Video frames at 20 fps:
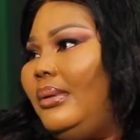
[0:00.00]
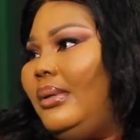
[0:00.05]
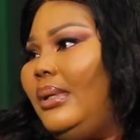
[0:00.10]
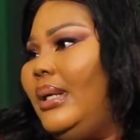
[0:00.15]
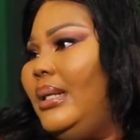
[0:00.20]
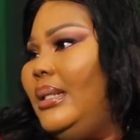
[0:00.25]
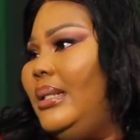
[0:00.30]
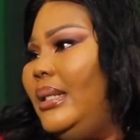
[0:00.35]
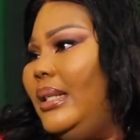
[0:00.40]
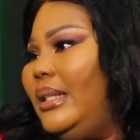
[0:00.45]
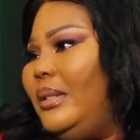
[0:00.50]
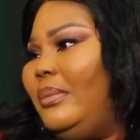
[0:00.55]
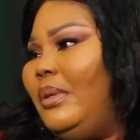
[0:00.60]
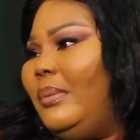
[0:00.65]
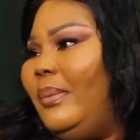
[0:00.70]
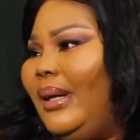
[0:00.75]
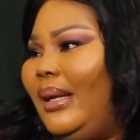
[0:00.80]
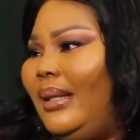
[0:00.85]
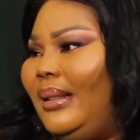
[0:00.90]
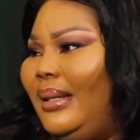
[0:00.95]
you can't judge me
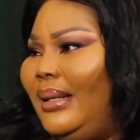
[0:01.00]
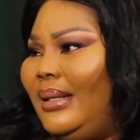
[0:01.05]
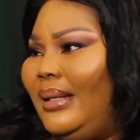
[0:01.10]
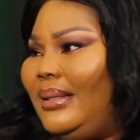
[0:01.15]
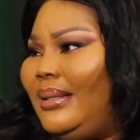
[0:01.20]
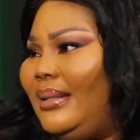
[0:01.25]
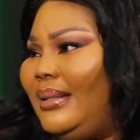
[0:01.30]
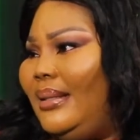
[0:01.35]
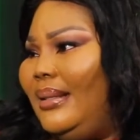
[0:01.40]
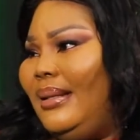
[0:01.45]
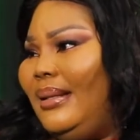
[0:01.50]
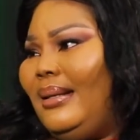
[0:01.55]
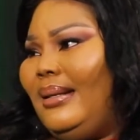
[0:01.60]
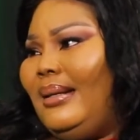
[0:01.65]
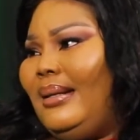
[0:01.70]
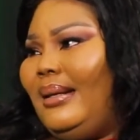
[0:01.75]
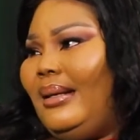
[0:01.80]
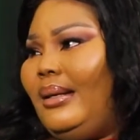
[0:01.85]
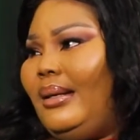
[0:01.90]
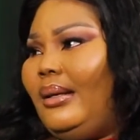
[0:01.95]
by that.
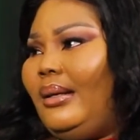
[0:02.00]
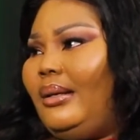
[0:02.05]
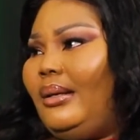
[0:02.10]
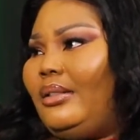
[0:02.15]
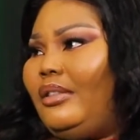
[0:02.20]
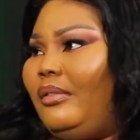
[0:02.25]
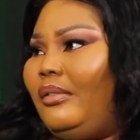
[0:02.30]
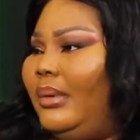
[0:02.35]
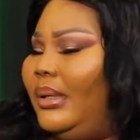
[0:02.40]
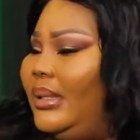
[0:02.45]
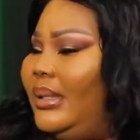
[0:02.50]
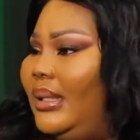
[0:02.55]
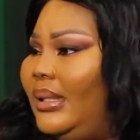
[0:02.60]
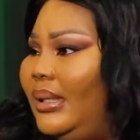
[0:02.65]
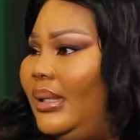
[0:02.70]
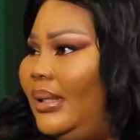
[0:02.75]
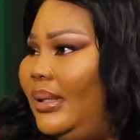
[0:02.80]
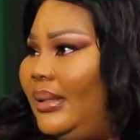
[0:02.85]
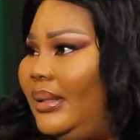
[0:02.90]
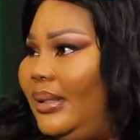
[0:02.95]
Hey, as of man
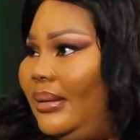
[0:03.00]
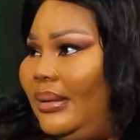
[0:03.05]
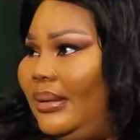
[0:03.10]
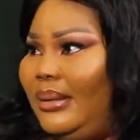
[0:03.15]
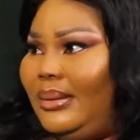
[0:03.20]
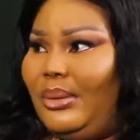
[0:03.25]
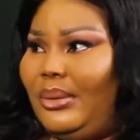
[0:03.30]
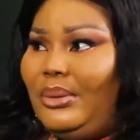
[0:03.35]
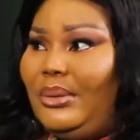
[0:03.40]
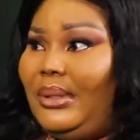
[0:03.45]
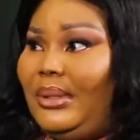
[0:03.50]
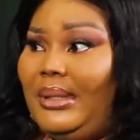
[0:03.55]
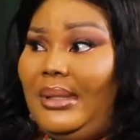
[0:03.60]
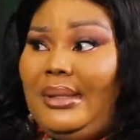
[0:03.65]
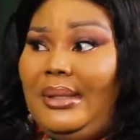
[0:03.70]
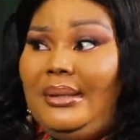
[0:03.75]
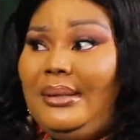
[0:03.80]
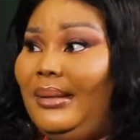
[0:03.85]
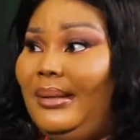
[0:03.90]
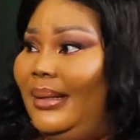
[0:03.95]
singing a secular song,
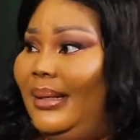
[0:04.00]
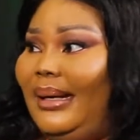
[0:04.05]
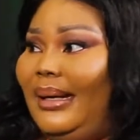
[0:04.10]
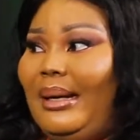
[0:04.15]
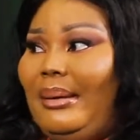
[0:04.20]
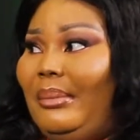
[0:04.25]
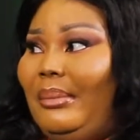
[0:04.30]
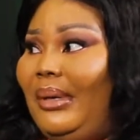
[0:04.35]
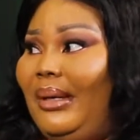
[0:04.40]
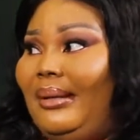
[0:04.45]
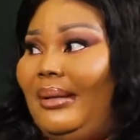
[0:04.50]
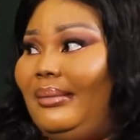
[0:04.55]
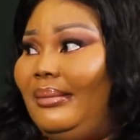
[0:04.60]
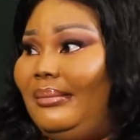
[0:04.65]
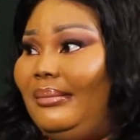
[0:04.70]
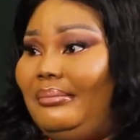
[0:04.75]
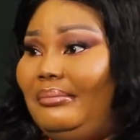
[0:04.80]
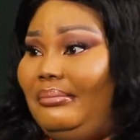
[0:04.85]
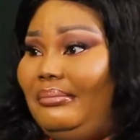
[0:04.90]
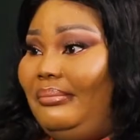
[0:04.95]
say,
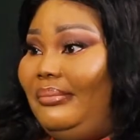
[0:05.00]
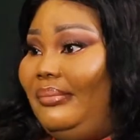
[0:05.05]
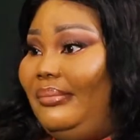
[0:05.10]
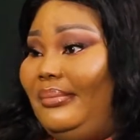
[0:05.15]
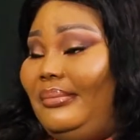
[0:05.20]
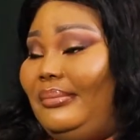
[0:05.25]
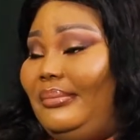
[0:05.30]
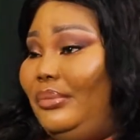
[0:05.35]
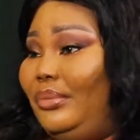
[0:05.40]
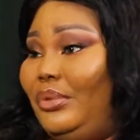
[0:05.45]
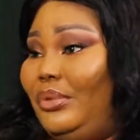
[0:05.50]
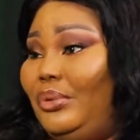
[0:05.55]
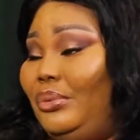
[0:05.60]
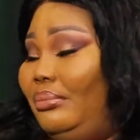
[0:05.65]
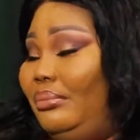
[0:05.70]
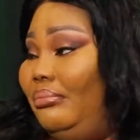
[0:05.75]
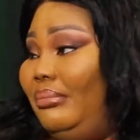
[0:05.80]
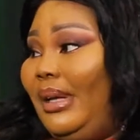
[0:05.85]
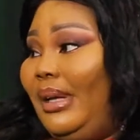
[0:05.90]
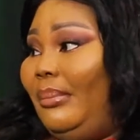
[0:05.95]

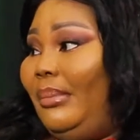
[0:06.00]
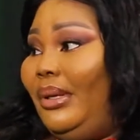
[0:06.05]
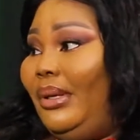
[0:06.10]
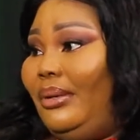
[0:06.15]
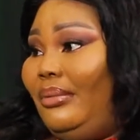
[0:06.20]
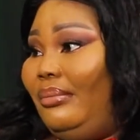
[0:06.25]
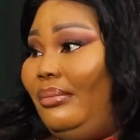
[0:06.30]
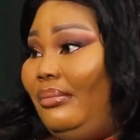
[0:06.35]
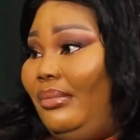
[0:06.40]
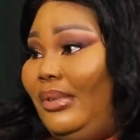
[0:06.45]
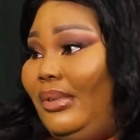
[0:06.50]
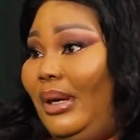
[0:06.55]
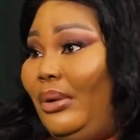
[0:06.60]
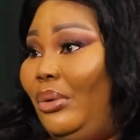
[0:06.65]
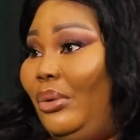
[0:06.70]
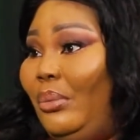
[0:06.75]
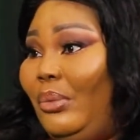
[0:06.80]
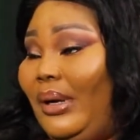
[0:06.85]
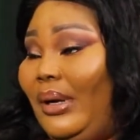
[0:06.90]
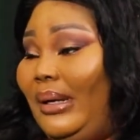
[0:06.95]
you are
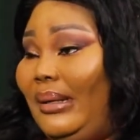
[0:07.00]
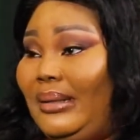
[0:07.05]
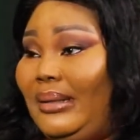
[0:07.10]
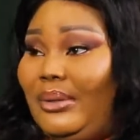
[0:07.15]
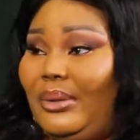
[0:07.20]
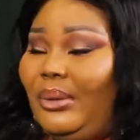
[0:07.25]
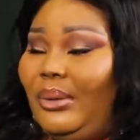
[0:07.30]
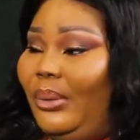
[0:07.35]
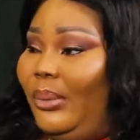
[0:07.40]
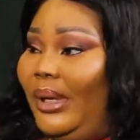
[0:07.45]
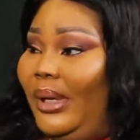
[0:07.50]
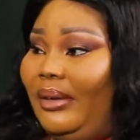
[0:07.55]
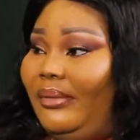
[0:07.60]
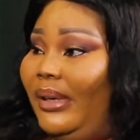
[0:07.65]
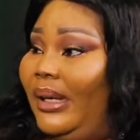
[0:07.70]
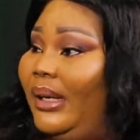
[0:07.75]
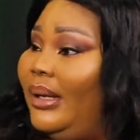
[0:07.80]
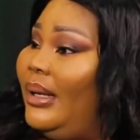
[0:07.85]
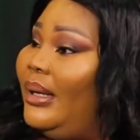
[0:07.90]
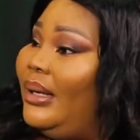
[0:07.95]
no more a Christian or
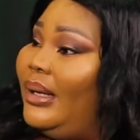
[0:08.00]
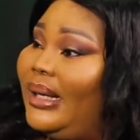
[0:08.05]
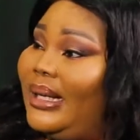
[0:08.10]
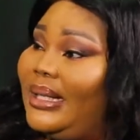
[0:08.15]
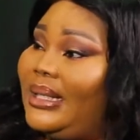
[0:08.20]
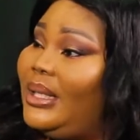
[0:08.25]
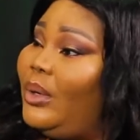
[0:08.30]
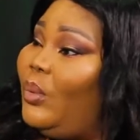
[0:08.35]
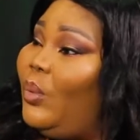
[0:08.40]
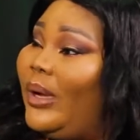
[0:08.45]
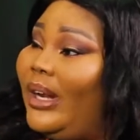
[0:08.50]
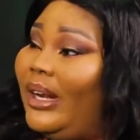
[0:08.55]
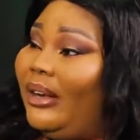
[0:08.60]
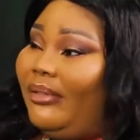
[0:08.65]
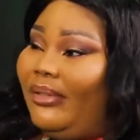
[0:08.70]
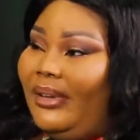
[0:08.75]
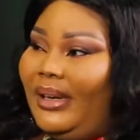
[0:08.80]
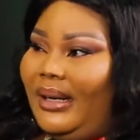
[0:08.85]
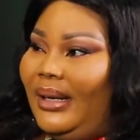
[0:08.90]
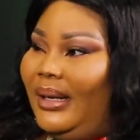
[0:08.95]
whatever. You can say
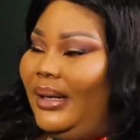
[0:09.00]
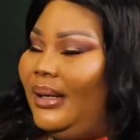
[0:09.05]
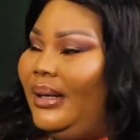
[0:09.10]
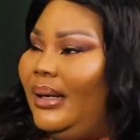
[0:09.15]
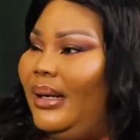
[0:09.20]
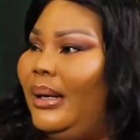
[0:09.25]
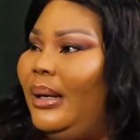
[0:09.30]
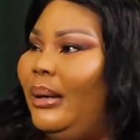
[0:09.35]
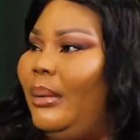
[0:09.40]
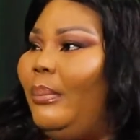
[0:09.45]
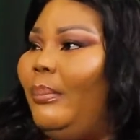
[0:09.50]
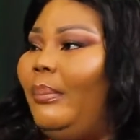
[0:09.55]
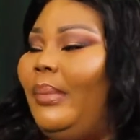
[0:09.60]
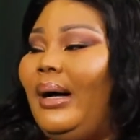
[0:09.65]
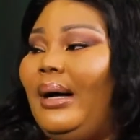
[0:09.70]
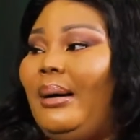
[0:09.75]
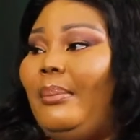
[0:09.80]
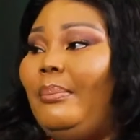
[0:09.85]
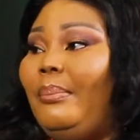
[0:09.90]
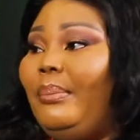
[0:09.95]
whatever.
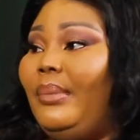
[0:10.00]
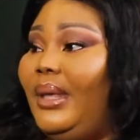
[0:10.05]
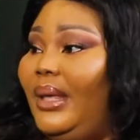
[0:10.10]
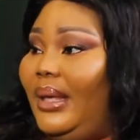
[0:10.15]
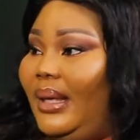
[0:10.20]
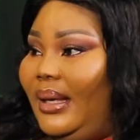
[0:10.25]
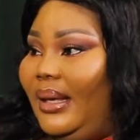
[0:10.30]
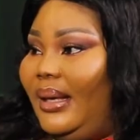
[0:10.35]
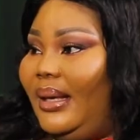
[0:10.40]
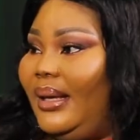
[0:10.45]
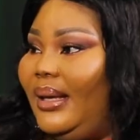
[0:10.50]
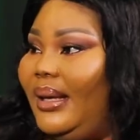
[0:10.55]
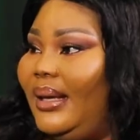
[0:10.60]
But me,